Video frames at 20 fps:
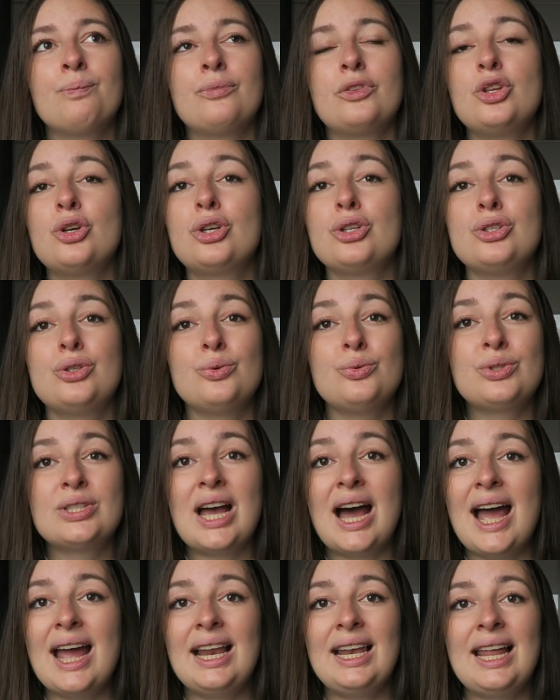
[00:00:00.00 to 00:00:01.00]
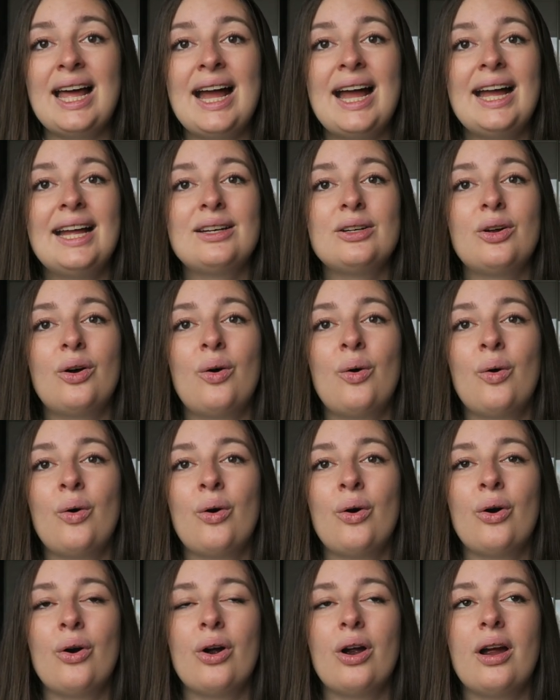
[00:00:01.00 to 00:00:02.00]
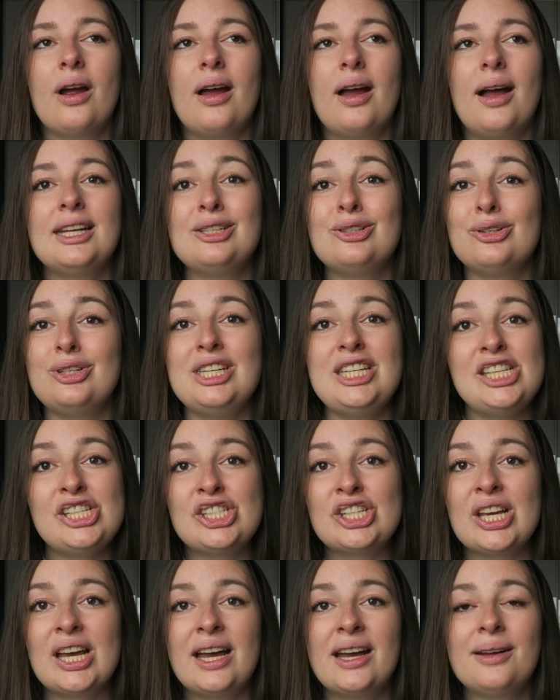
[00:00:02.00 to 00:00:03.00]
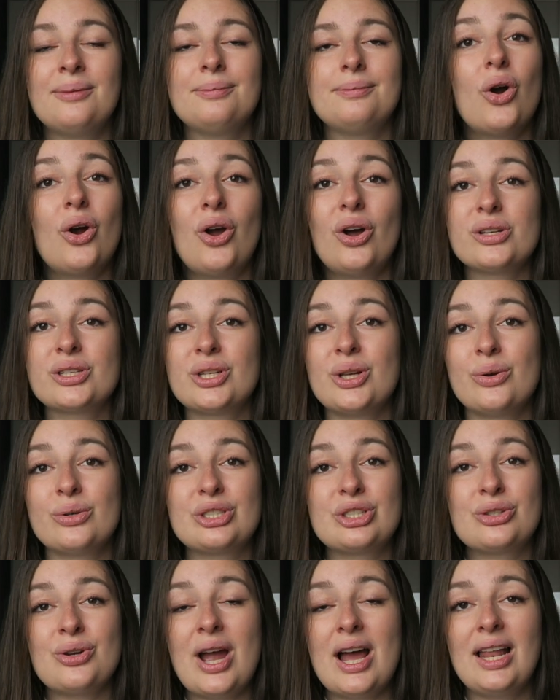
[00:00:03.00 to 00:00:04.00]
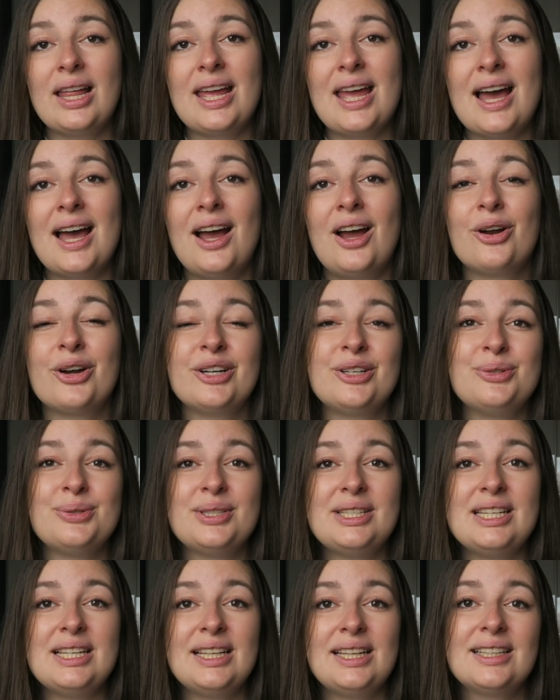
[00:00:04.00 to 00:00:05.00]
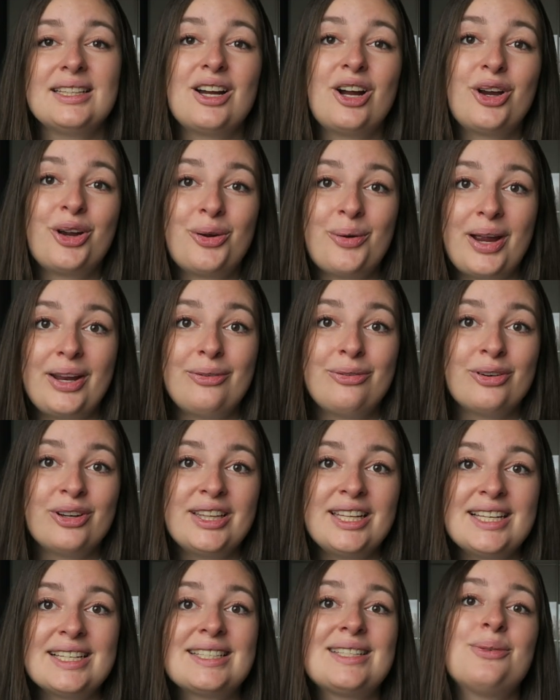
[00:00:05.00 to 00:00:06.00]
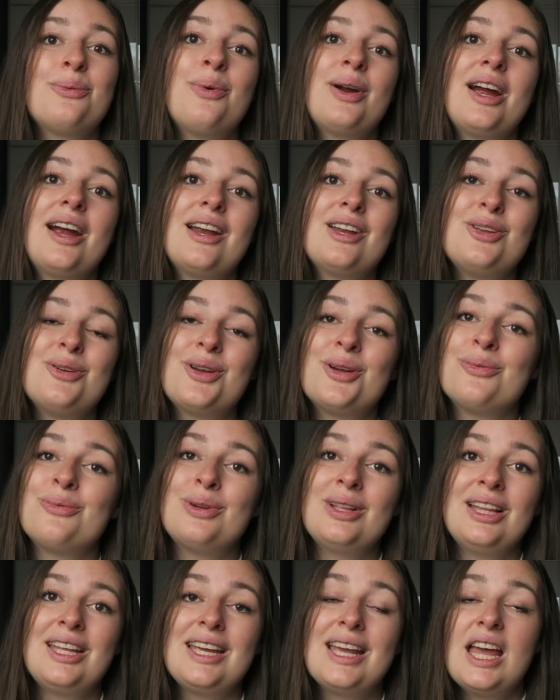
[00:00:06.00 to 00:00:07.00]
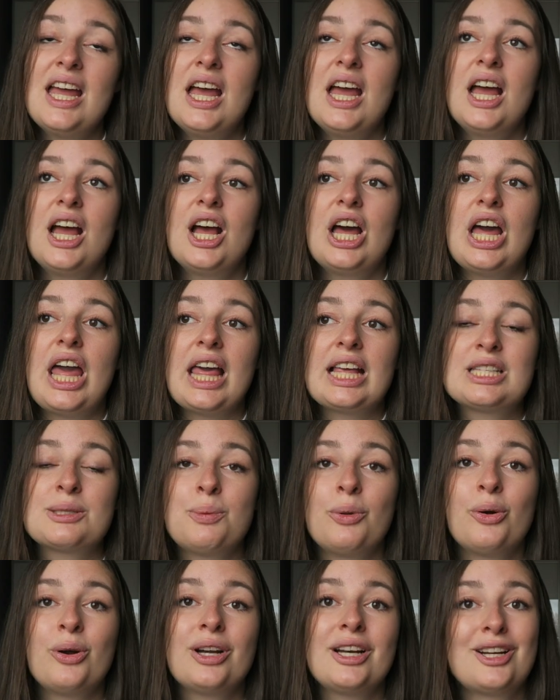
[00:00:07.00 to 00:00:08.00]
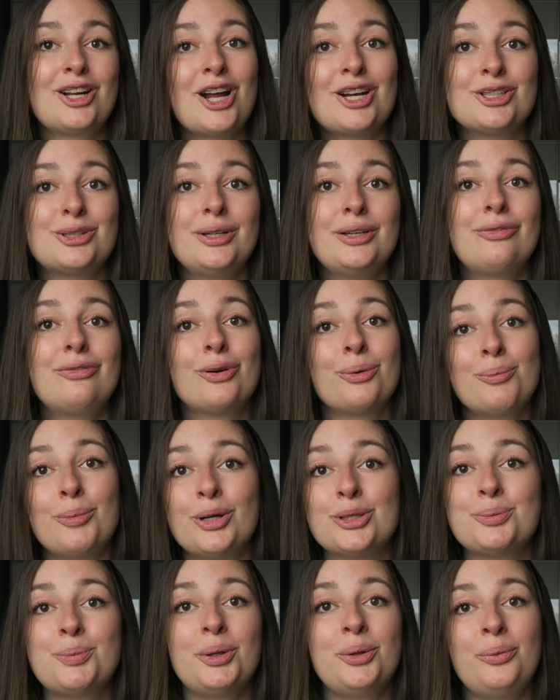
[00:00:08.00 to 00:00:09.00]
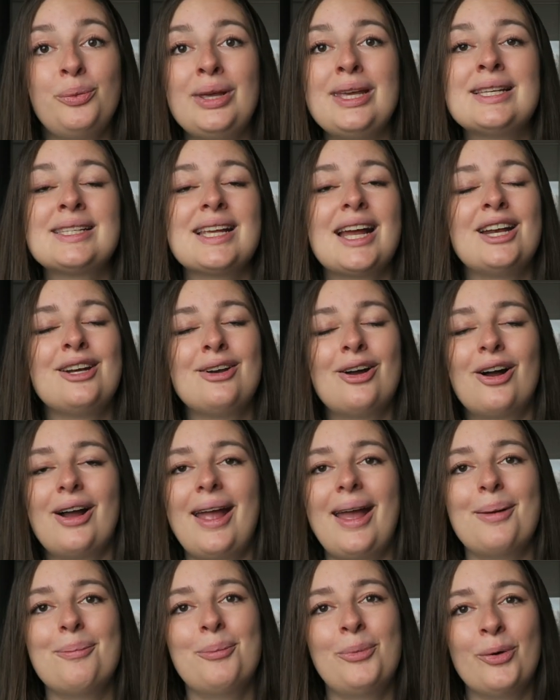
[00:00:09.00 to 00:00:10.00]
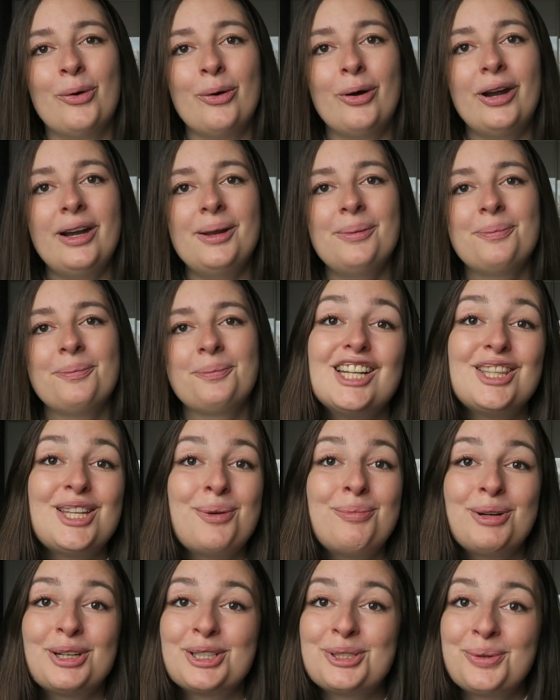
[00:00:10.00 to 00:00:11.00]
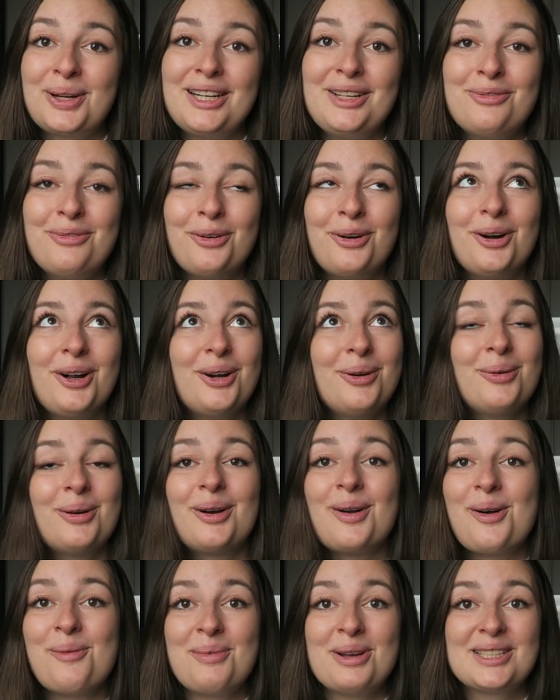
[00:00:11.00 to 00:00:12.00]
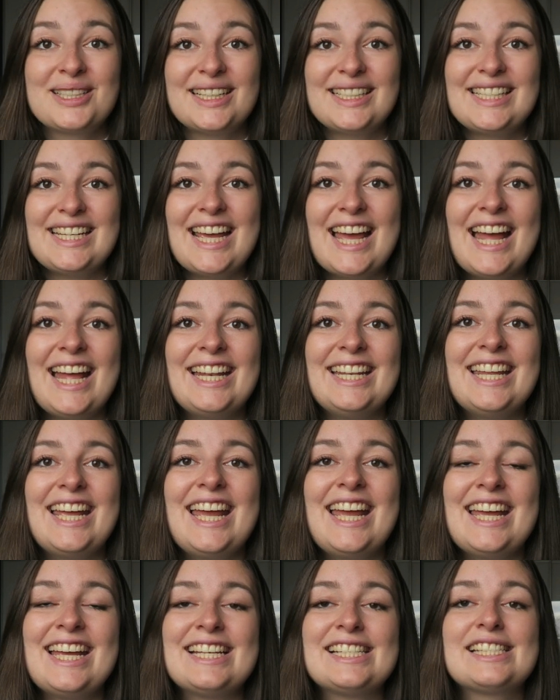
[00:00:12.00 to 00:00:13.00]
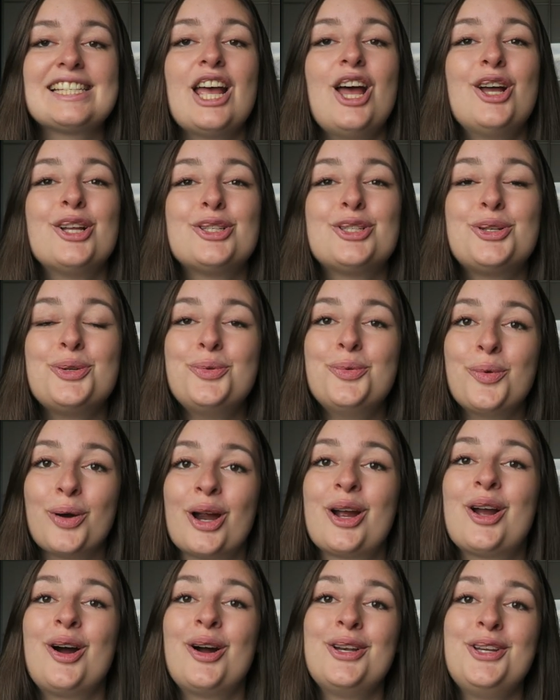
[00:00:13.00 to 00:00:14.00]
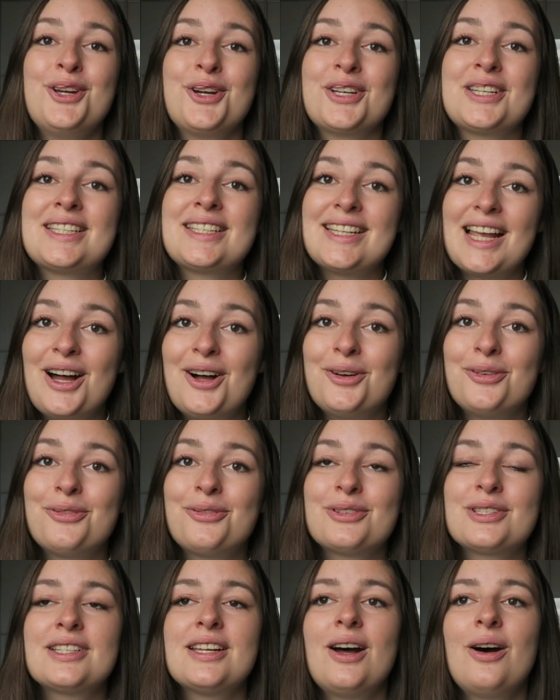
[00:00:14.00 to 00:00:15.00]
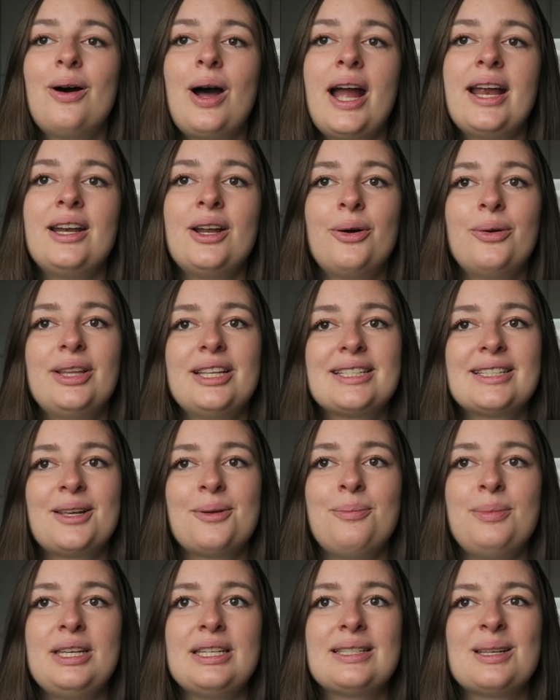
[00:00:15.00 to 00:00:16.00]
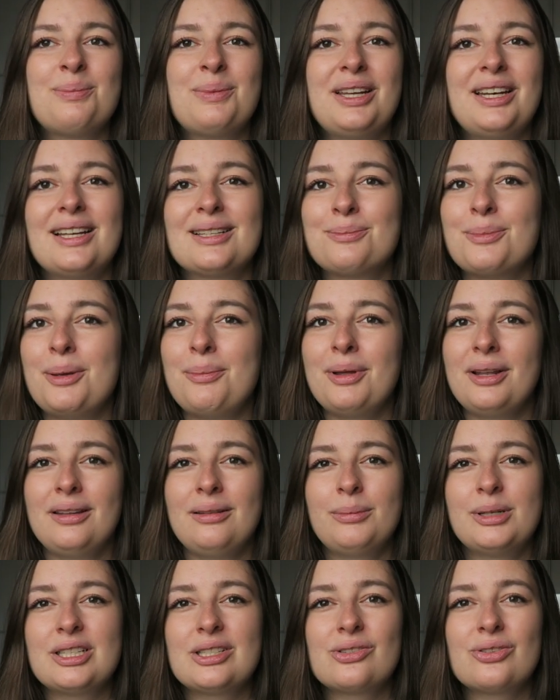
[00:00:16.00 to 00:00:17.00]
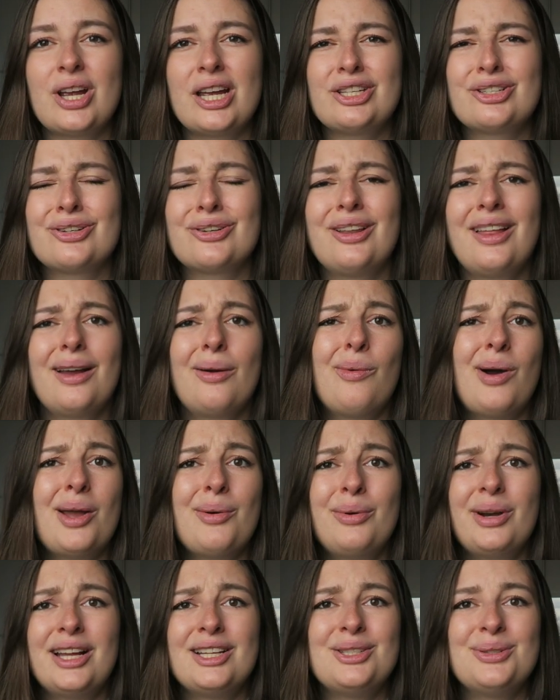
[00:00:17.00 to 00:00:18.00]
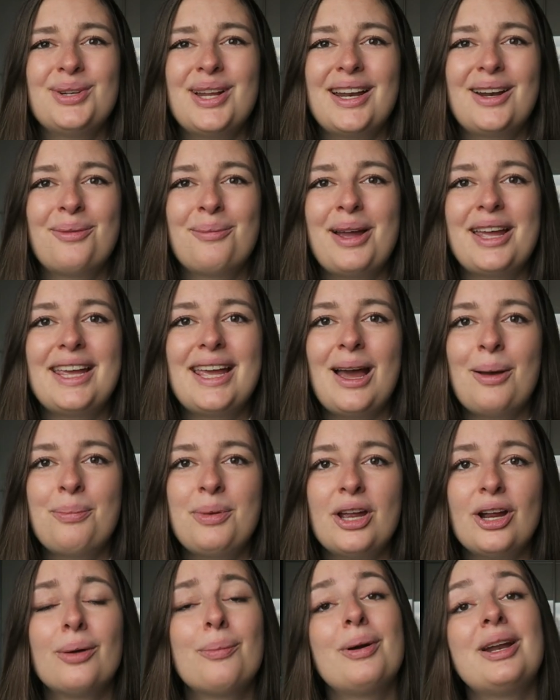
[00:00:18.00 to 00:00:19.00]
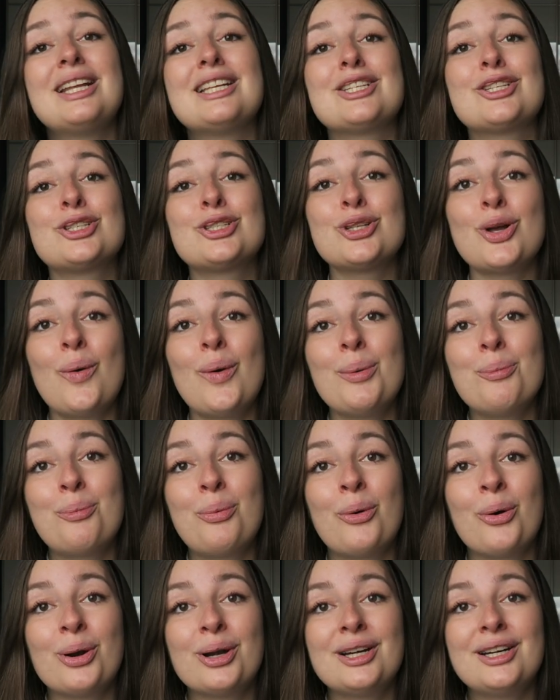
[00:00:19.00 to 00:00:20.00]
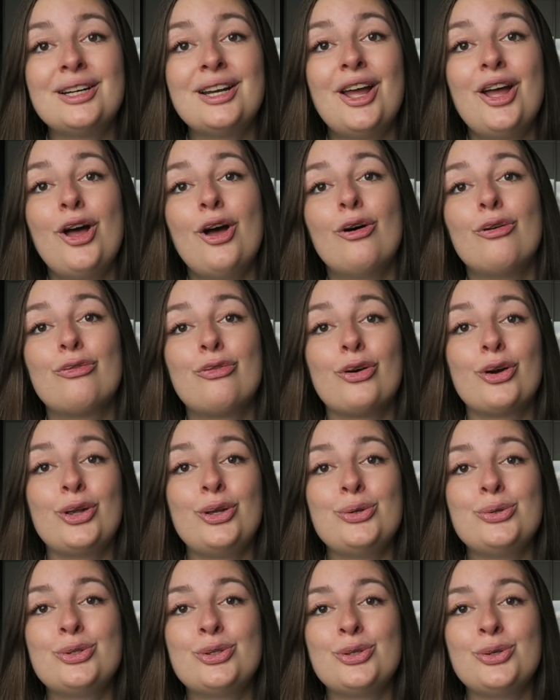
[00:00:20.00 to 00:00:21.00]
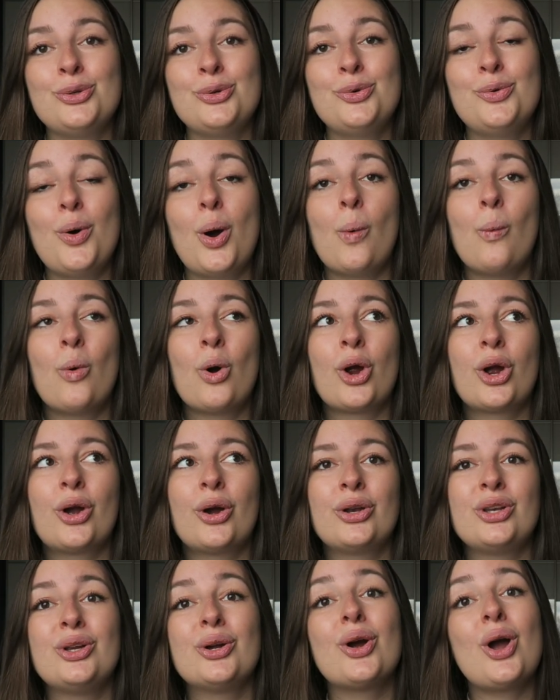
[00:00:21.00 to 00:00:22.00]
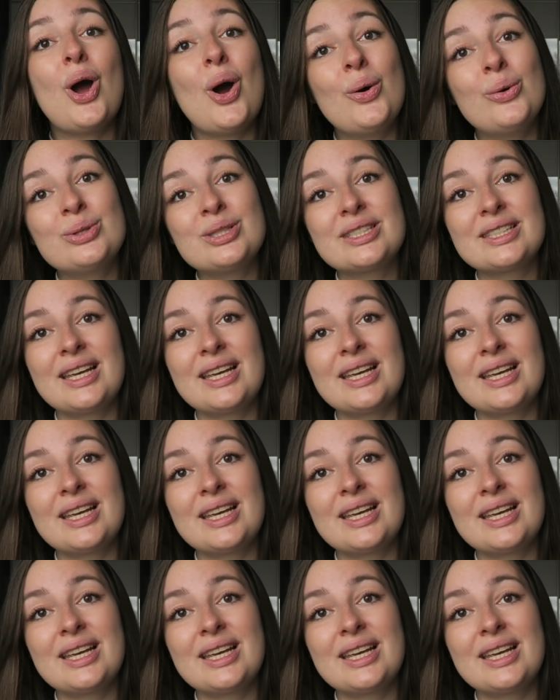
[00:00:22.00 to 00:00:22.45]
You can do Thailand or Indonesia or also Australia or New Zealand are great for this where you can really explore the country for multiple weeks and not get bored. Number 24, we're almost at the end, is to work on yourself. So I know this can be something that's maybe a little bit strange. You're like, why would I do that on my gap year? But it's so important for you to work on your own